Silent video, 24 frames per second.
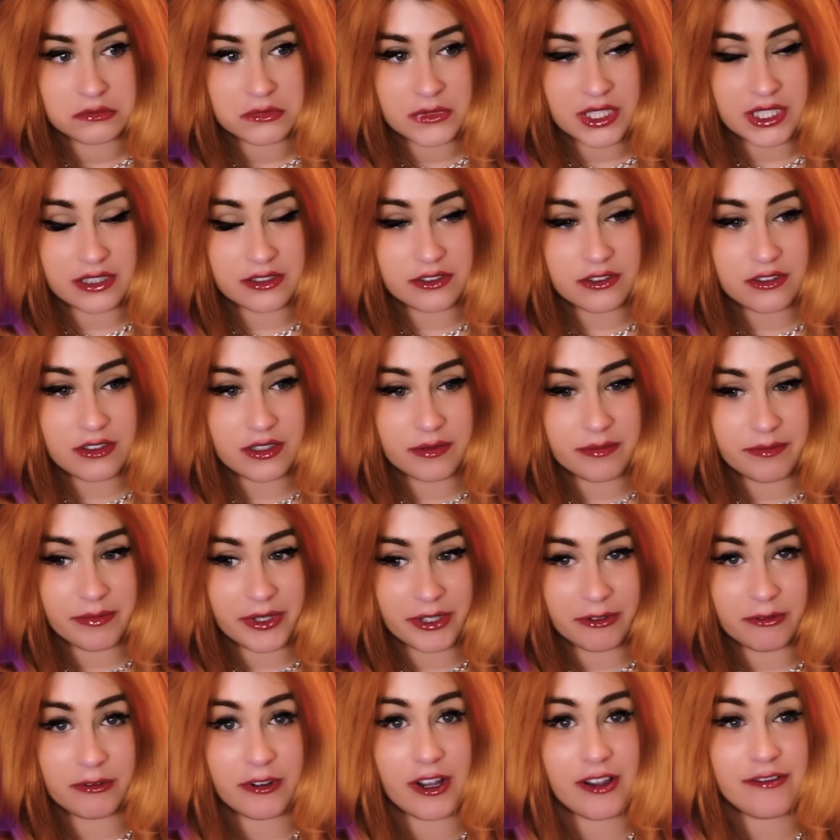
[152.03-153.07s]
He's looking a
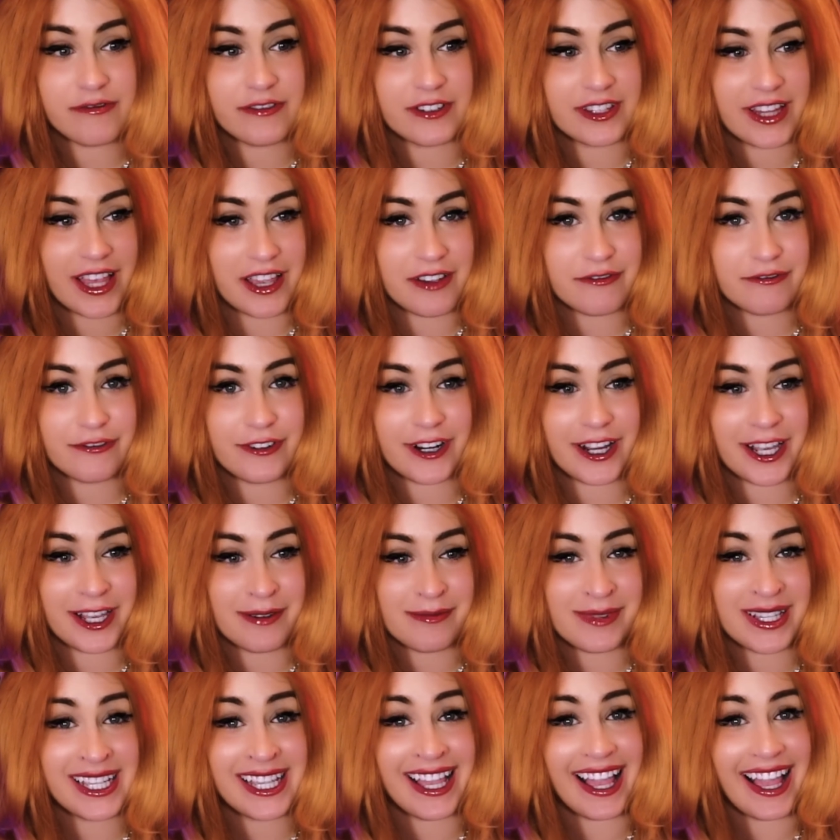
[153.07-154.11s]
bit rough in that frame.